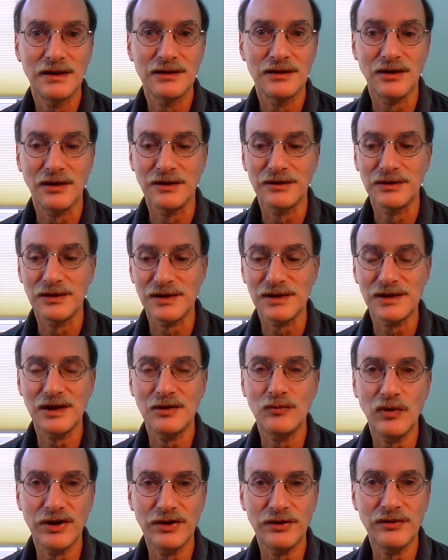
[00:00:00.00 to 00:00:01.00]
done to
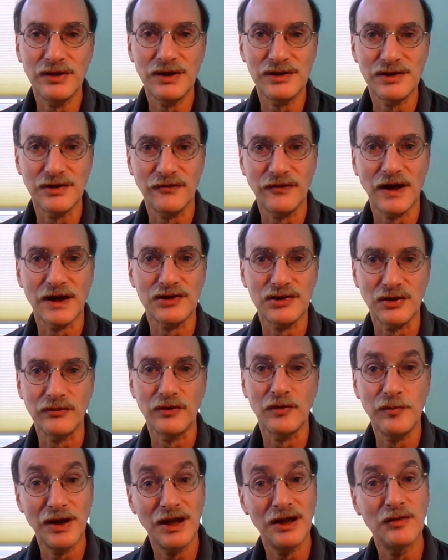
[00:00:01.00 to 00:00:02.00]
see whether these effects are
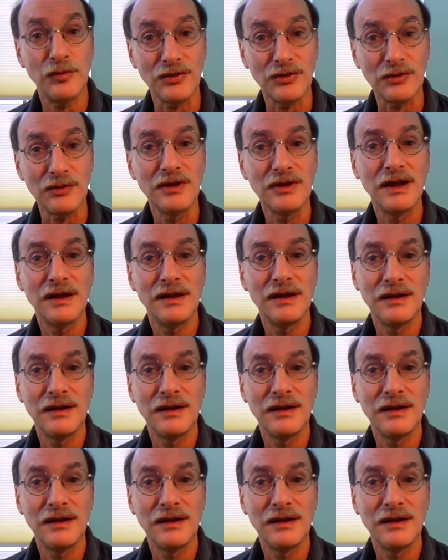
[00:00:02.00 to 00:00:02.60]
repeatable